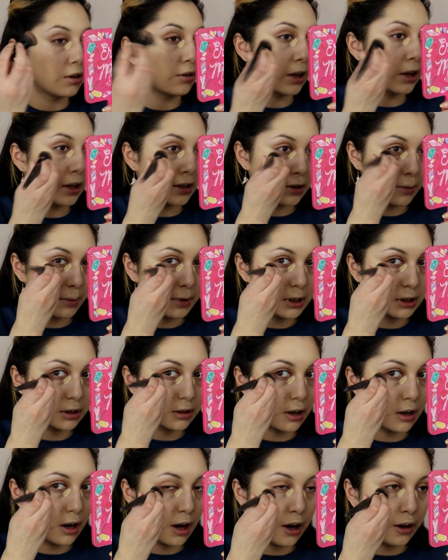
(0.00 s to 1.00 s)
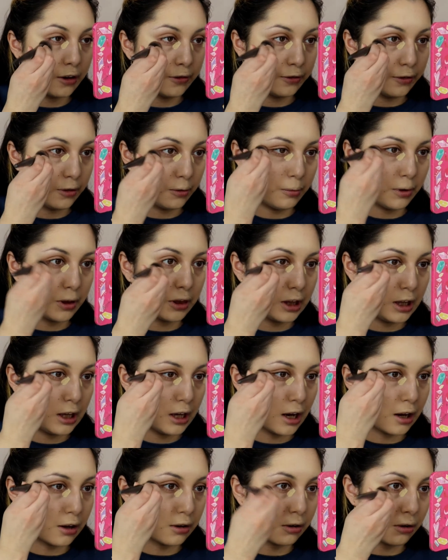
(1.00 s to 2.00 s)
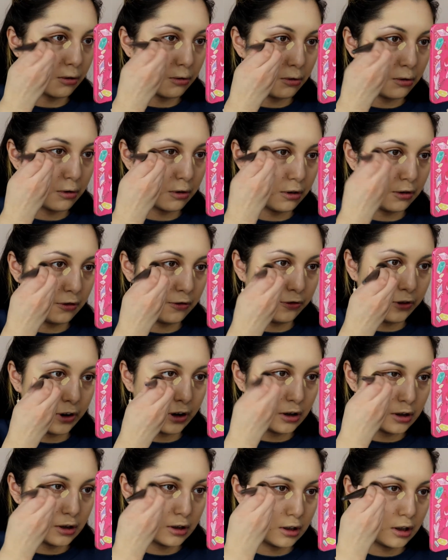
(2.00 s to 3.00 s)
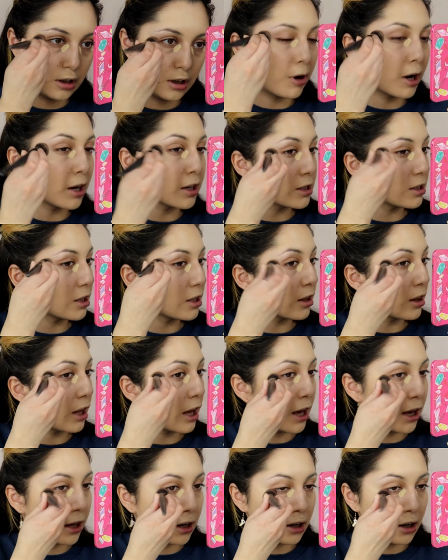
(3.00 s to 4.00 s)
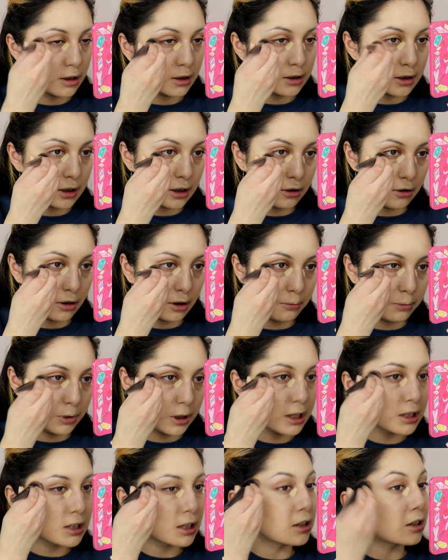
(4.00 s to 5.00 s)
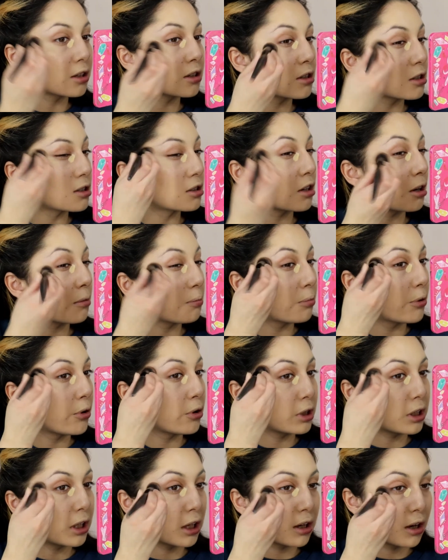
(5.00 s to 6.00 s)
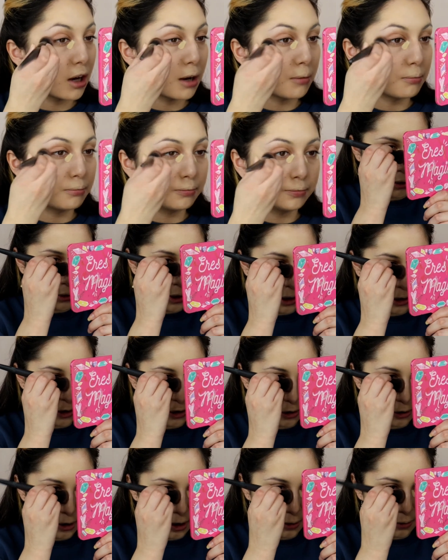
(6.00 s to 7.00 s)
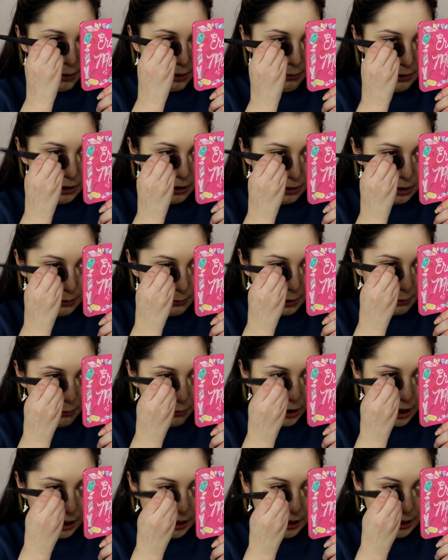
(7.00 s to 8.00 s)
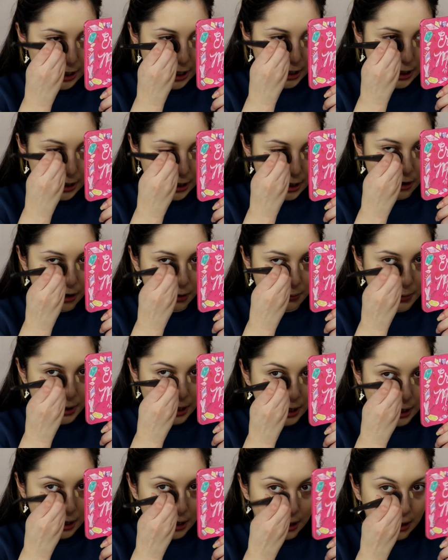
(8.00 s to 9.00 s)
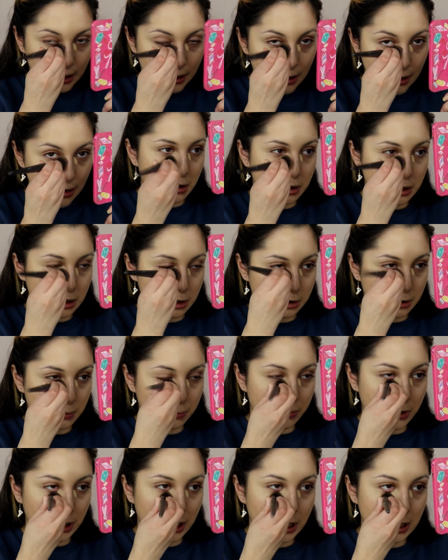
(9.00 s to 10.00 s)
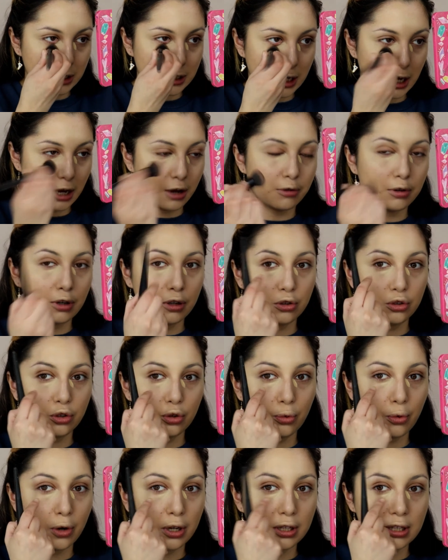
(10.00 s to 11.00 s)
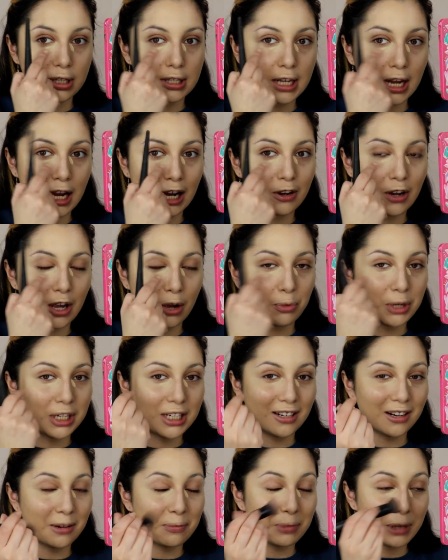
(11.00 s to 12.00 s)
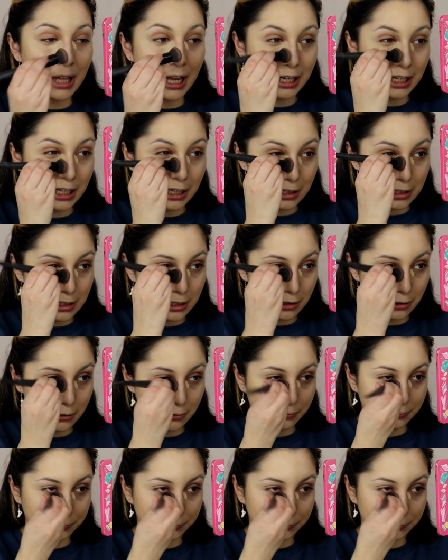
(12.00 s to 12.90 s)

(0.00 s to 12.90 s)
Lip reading: Okay, so I'm going to start off with the outer corner first. Press that concealer in place and then just start pulling it up. Okay, so now what I'm going to do is I'm going to press that under my eye and start to bring it down towards this area we didn't apply any concealer.